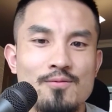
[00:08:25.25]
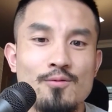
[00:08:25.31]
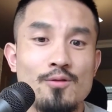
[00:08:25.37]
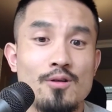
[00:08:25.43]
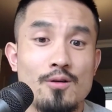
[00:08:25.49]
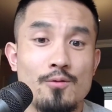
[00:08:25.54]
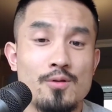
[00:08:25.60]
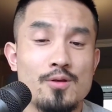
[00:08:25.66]

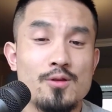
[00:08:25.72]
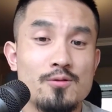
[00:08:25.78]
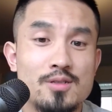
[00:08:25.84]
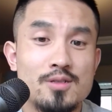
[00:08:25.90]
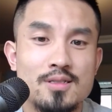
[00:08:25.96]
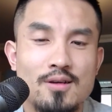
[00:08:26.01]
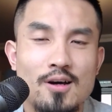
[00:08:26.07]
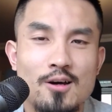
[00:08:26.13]
or they'll
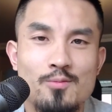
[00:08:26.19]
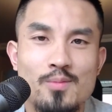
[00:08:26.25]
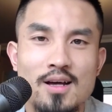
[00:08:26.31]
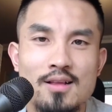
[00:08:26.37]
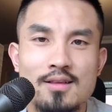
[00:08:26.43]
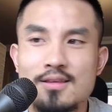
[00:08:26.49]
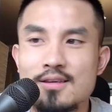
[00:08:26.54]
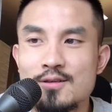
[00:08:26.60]
just
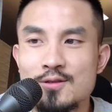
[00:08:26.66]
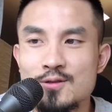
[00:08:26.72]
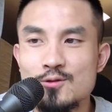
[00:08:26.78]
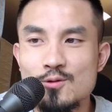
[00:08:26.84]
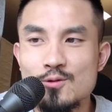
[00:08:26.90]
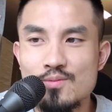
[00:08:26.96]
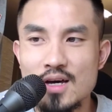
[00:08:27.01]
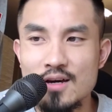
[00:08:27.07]
automatically
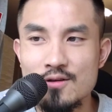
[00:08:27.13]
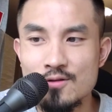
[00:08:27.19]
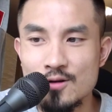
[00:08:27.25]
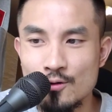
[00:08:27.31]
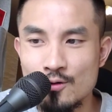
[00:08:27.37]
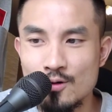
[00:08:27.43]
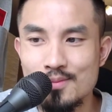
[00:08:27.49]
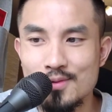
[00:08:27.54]
assume that you're
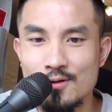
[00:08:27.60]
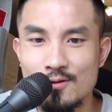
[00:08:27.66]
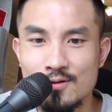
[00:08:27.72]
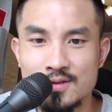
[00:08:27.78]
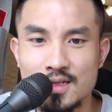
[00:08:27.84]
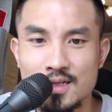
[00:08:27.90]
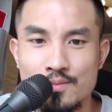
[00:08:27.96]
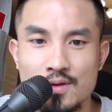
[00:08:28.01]
a criminal
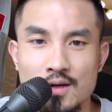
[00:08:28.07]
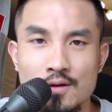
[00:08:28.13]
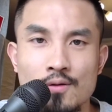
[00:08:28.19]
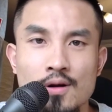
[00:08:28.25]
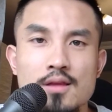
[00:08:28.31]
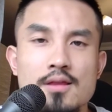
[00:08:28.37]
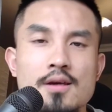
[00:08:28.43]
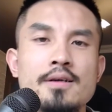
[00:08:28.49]
or something,
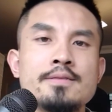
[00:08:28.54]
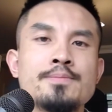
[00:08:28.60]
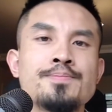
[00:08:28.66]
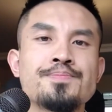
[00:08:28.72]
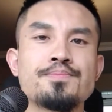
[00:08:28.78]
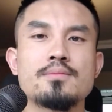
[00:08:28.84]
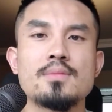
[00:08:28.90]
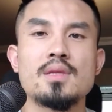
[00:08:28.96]
right?
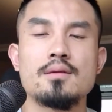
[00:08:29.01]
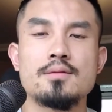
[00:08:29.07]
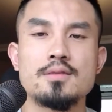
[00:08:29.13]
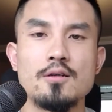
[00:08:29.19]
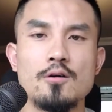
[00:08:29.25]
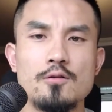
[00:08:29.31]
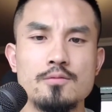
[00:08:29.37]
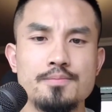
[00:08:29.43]

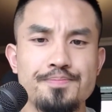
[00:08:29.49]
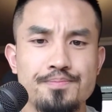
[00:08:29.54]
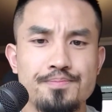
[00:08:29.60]
So